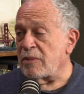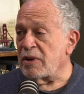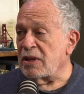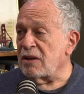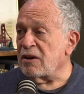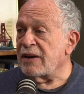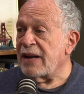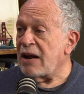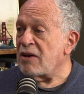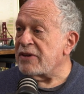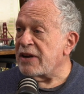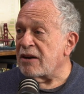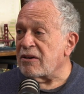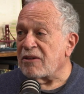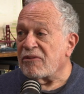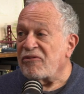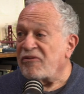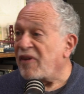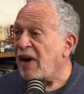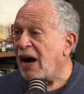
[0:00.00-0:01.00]
I mean, they're now down
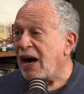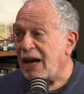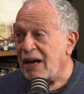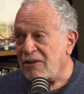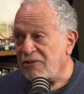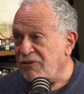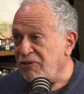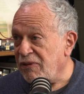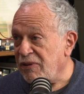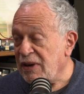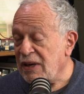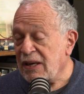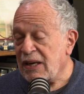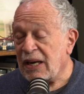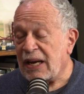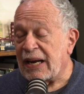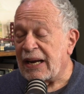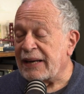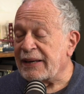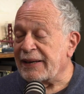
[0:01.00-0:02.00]
to five.
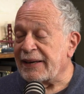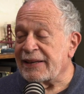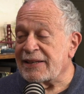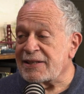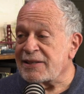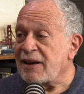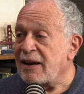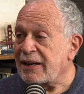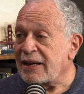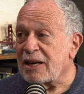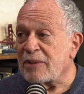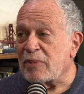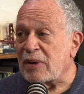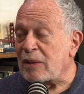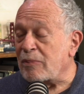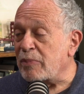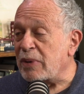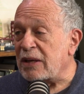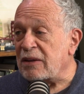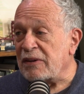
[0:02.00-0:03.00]
And it's not going to be
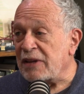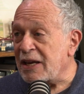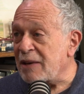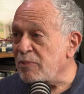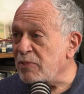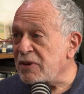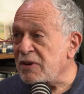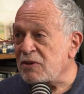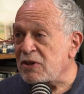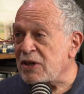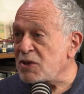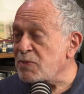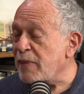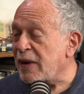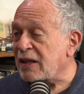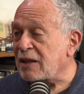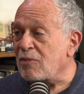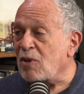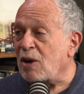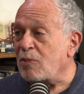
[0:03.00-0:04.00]
a big leap to just
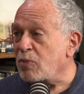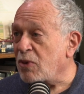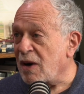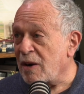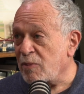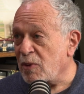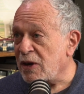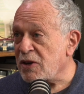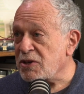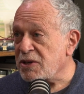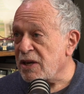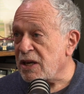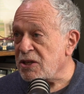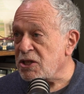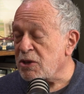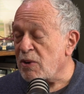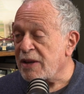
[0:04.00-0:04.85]
make them all primary states.